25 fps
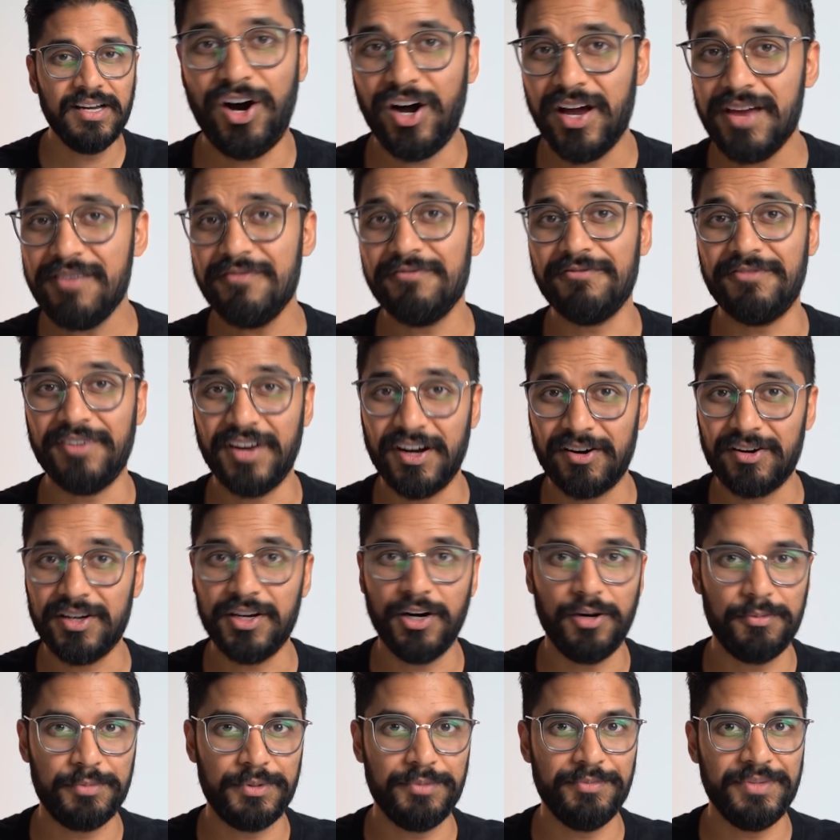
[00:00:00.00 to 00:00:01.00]
I am very
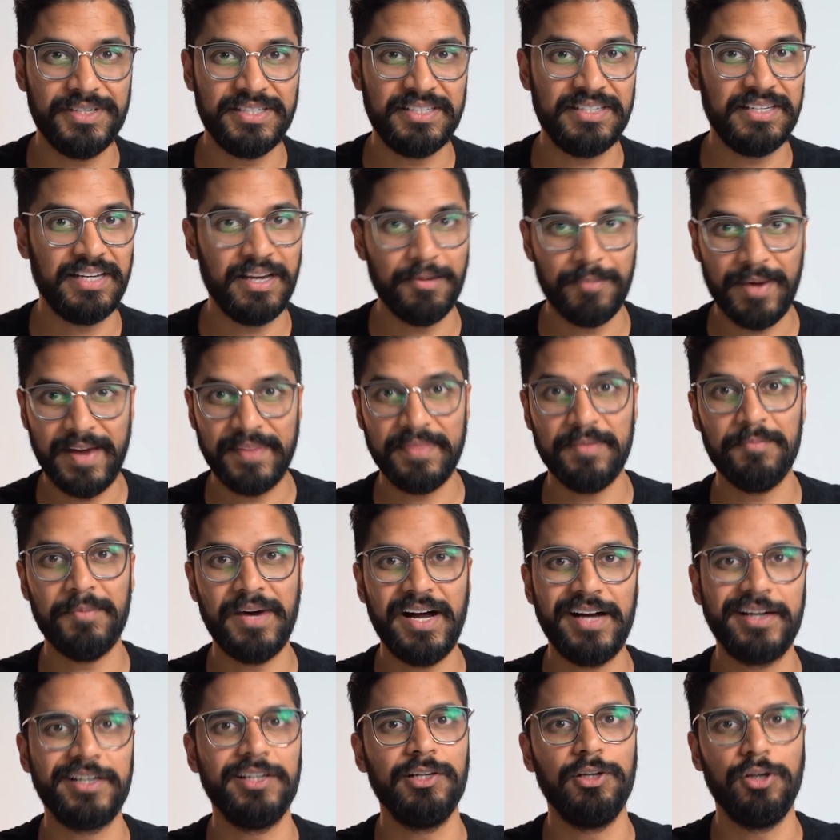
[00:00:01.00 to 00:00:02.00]
optimistic about the
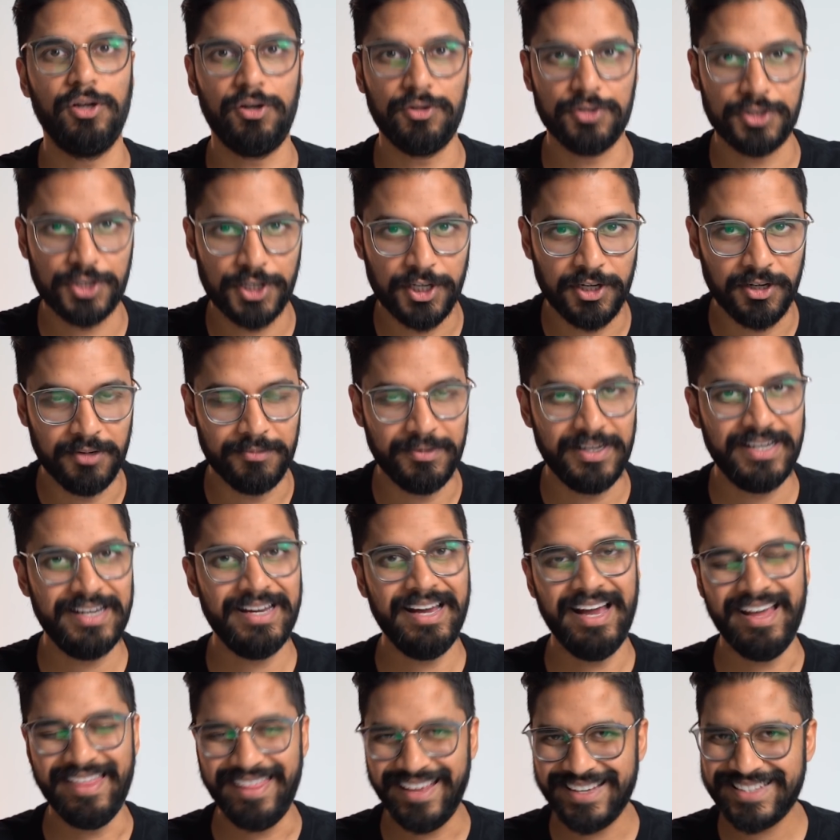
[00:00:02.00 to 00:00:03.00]
market long term.
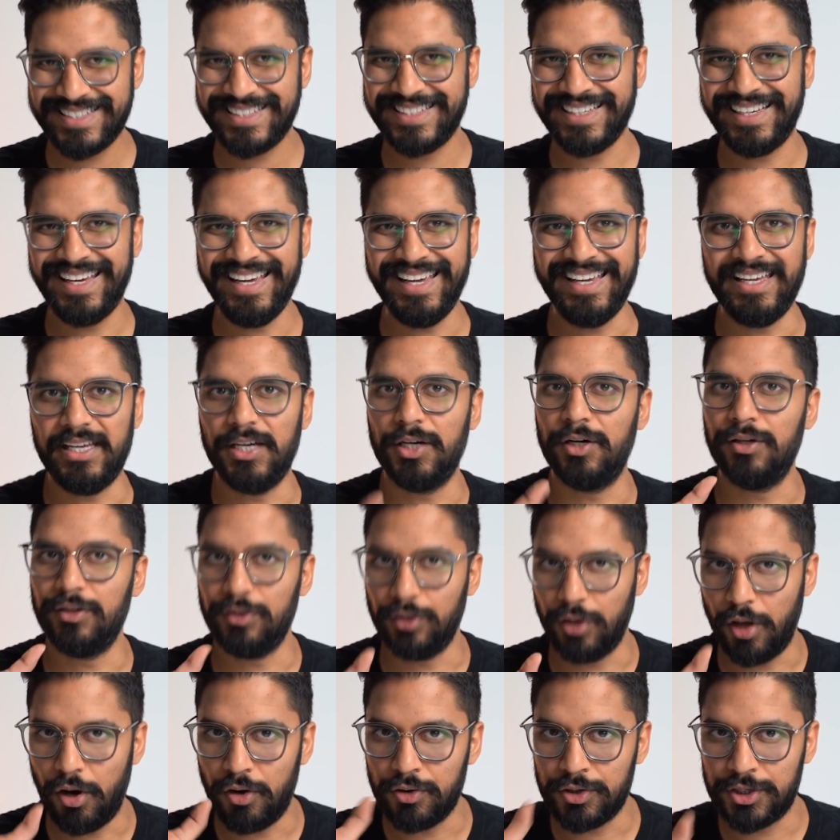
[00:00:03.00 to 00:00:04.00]
And that's the key,
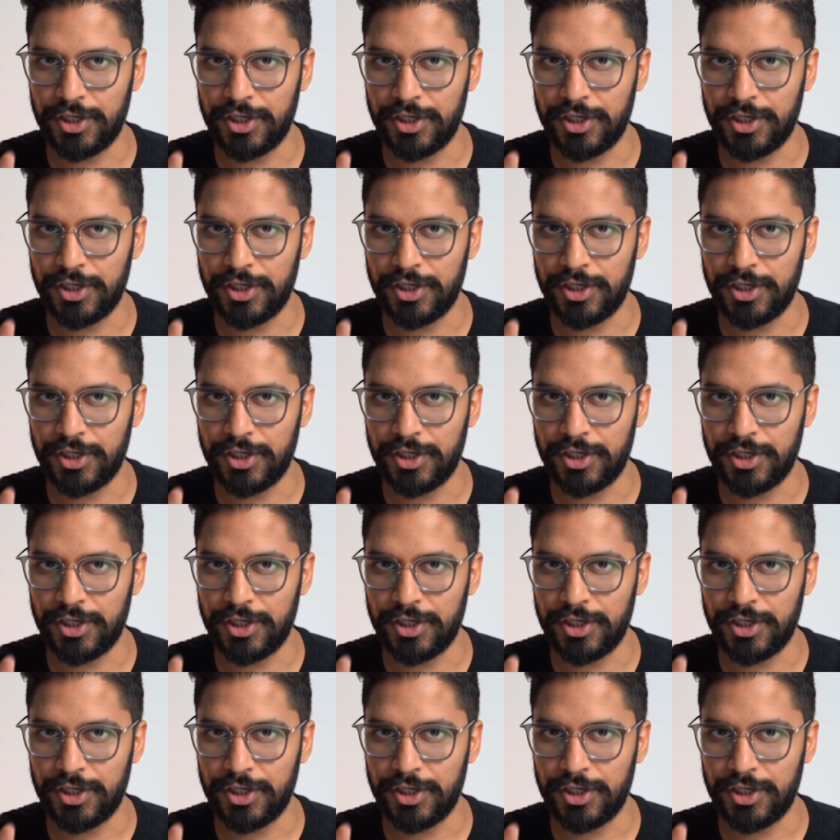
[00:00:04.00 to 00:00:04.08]
long